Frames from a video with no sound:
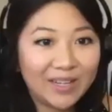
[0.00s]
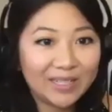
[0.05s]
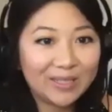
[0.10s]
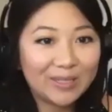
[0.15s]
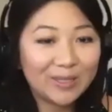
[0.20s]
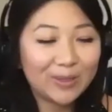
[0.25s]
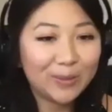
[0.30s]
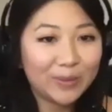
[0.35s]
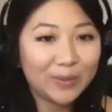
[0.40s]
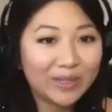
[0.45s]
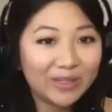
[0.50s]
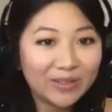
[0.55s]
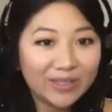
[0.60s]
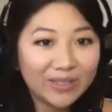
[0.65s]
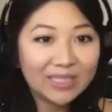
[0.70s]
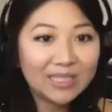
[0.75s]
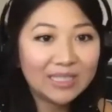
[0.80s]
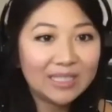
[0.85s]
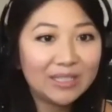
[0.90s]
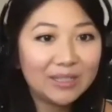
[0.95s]
so we're
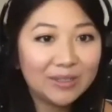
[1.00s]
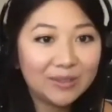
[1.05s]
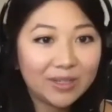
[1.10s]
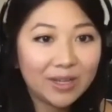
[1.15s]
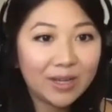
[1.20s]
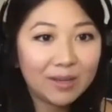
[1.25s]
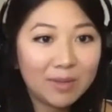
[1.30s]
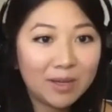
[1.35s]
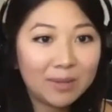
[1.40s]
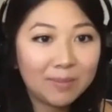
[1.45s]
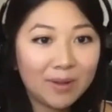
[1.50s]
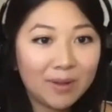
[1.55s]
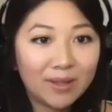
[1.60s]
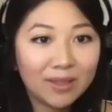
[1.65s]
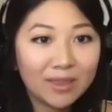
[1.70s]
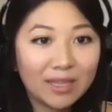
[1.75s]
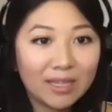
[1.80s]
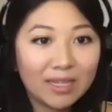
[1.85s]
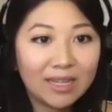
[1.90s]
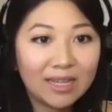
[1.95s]
going to come up
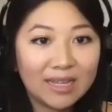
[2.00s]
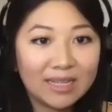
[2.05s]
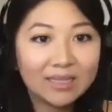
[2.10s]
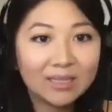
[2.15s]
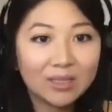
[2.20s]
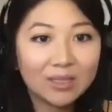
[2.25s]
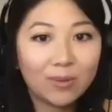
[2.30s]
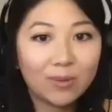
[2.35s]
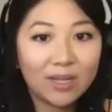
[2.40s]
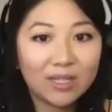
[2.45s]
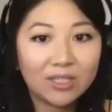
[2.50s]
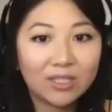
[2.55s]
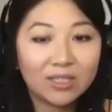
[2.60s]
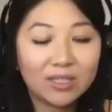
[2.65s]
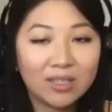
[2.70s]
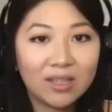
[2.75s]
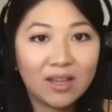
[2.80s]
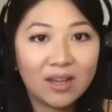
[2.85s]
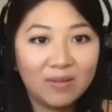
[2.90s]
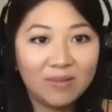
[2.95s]
on the last
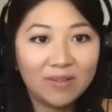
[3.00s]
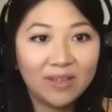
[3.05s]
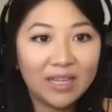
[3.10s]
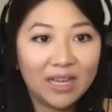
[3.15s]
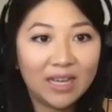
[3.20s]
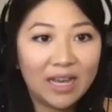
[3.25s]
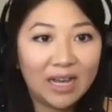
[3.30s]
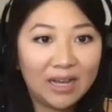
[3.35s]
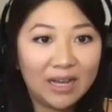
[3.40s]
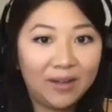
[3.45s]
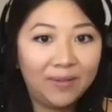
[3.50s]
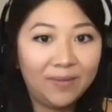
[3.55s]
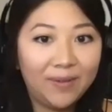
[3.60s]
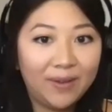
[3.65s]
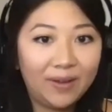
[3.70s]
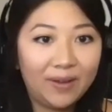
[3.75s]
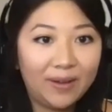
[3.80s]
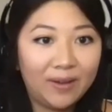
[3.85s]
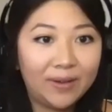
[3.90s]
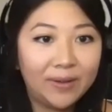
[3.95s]
question that we have
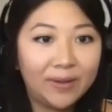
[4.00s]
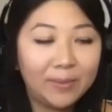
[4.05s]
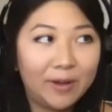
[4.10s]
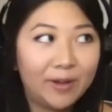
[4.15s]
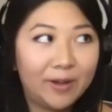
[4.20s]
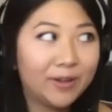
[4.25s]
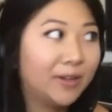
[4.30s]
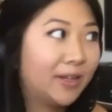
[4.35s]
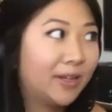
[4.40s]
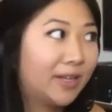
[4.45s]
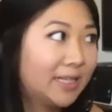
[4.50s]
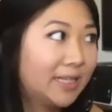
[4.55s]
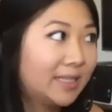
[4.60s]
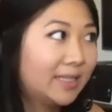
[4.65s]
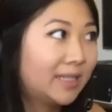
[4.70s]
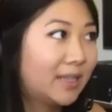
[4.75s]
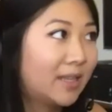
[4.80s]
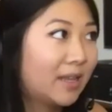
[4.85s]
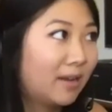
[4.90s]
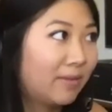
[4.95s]
on our list,
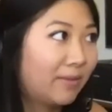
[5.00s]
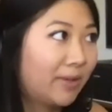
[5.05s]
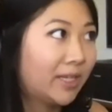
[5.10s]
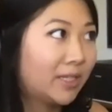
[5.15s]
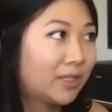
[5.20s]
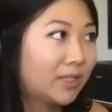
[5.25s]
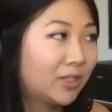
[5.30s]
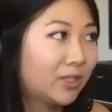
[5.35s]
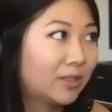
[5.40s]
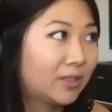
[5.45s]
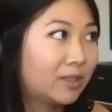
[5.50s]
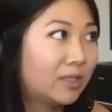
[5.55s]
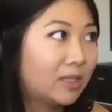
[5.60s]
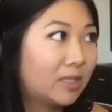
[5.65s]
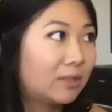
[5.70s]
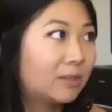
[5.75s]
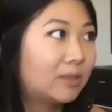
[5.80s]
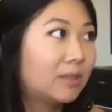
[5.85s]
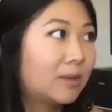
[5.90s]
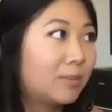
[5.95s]
and then we can turn
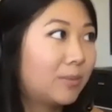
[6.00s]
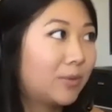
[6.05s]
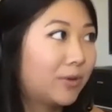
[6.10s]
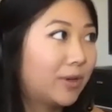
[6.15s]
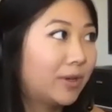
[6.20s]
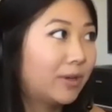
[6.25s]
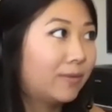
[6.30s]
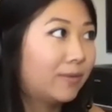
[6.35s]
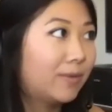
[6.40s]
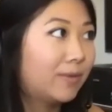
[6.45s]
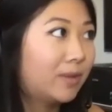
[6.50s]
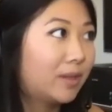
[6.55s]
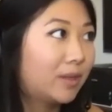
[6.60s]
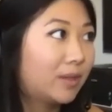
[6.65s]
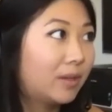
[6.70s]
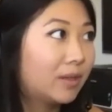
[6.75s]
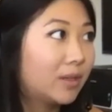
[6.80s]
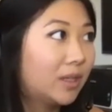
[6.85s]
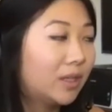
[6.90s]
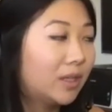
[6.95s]
to some more of
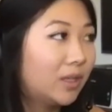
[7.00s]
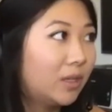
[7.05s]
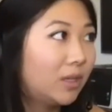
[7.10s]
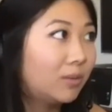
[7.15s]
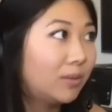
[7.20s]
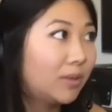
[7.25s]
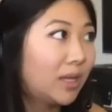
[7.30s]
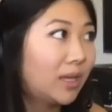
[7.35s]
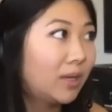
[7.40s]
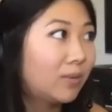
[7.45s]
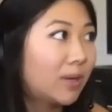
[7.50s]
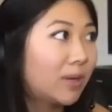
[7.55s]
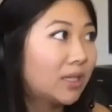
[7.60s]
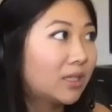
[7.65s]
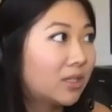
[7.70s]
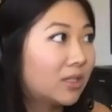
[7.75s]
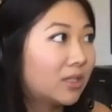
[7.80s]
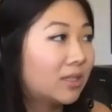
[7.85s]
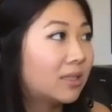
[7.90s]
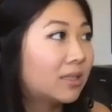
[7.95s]
the Q&A
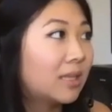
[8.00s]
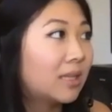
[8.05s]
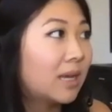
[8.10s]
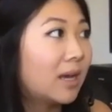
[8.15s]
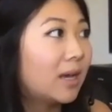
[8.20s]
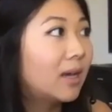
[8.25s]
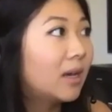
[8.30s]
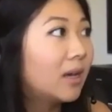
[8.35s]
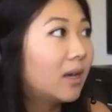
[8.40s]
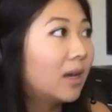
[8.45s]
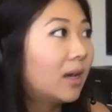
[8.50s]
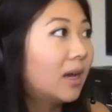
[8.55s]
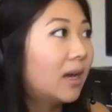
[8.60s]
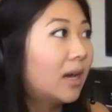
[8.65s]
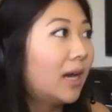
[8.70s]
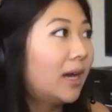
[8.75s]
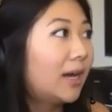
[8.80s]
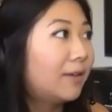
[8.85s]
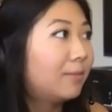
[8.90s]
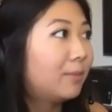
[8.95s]
questions that
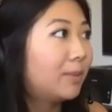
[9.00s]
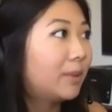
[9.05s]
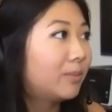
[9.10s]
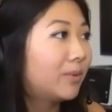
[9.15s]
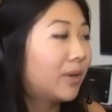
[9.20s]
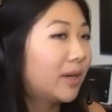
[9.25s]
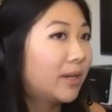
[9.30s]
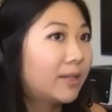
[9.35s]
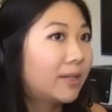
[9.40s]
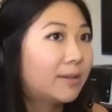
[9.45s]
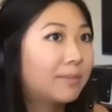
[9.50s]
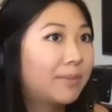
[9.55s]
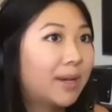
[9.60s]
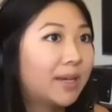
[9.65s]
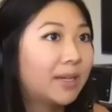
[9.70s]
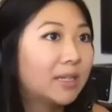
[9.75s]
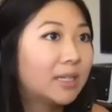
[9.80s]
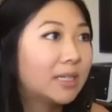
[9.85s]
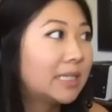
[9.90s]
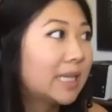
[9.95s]
have been brought in by
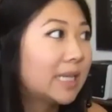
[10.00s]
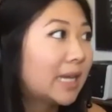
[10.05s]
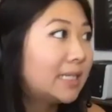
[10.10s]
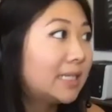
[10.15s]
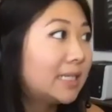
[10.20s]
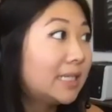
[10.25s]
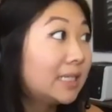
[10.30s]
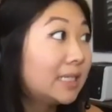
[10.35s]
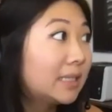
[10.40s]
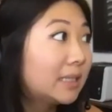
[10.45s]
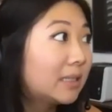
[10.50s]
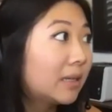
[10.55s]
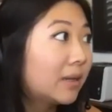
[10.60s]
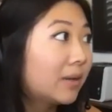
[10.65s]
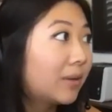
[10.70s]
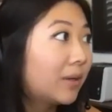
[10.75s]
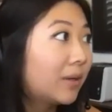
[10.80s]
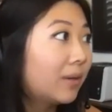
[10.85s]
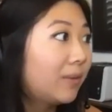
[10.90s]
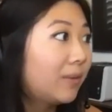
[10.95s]
our attendees.
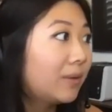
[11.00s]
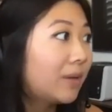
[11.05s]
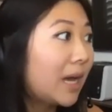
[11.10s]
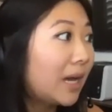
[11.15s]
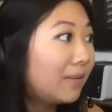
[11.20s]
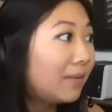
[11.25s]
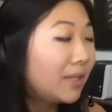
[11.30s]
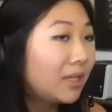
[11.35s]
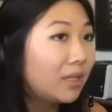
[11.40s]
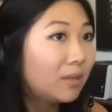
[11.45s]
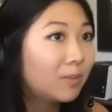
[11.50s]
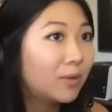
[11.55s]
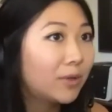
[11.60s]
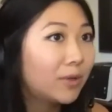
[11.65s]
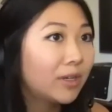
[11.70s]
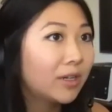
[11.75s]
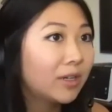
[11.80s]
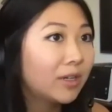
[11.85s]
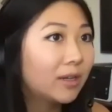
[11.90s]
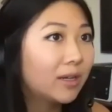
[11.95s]
So if you have any
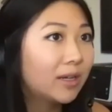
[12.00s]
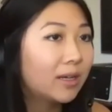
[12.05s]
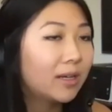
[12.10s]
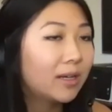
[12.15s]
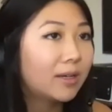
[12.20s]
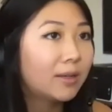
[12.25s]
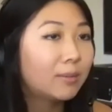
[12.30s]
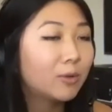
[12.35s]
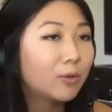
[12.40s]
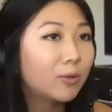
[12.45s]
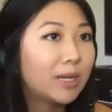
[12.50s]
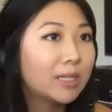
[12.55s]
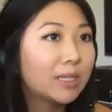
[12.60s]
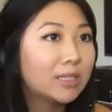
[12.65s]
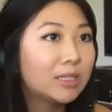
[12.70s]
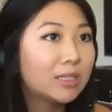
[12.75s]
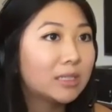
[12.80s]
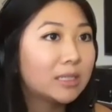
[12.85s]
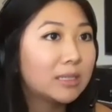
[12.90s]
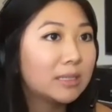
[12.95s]
more
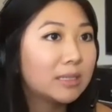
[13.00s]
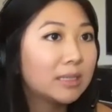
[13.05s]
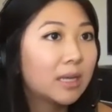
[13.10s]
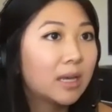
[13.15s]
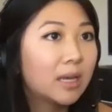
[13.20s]
questions,